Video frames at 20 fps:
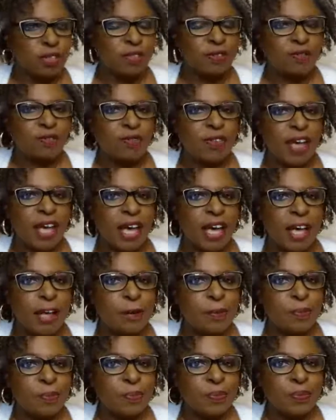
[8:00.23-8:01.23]
wasn't
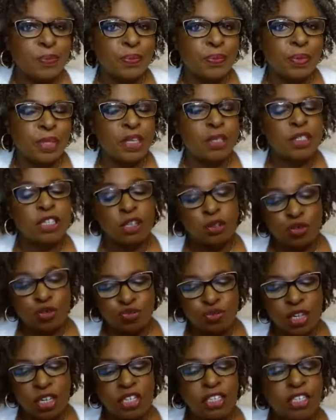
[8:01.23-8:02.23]
fair. So
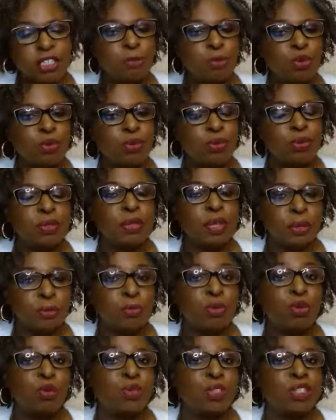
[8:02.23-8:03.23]
it's really
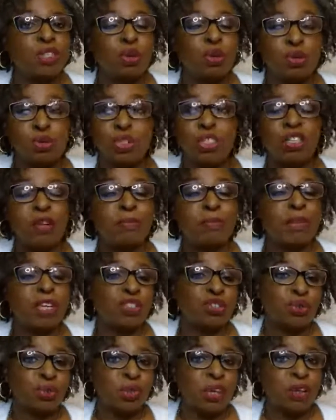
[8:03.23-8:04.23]
important to also make
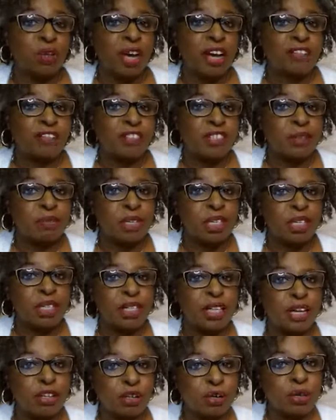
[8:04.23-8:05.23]
sure you have somebody
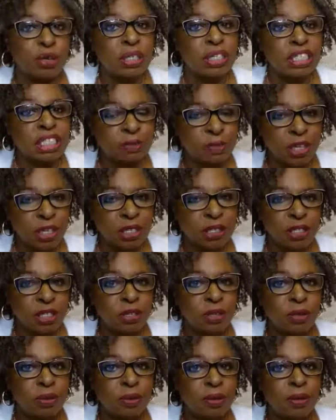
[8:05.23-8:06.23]
that you can speak
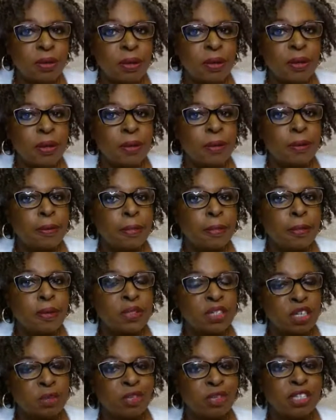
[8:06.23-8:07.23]
to,
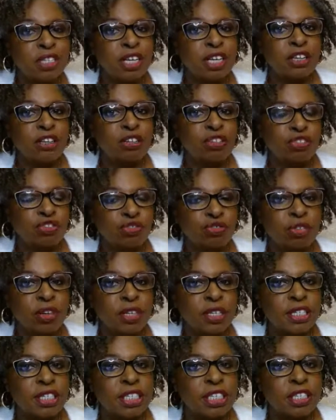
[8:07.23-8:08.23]
somebody that you can
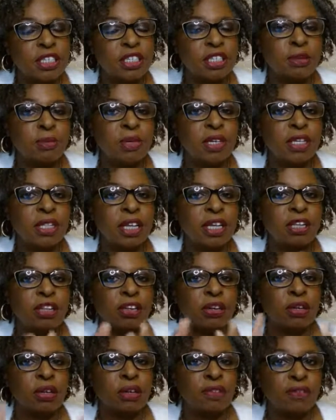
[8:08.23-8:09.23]
trust, and somebody that you
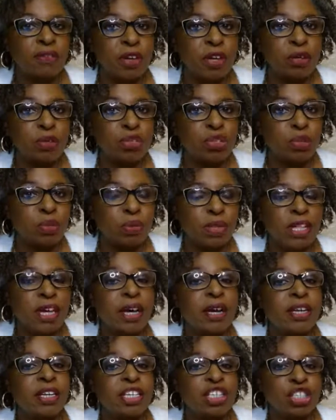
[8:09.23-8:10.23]
can offload to
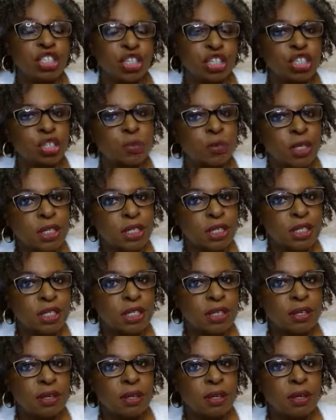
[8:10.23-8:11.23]
without any
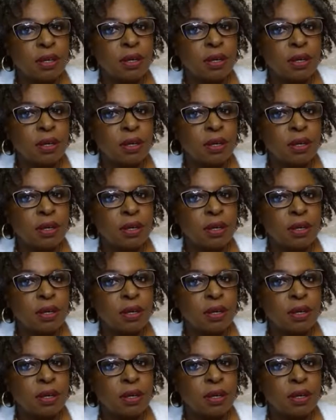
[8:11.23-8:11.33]
judgment.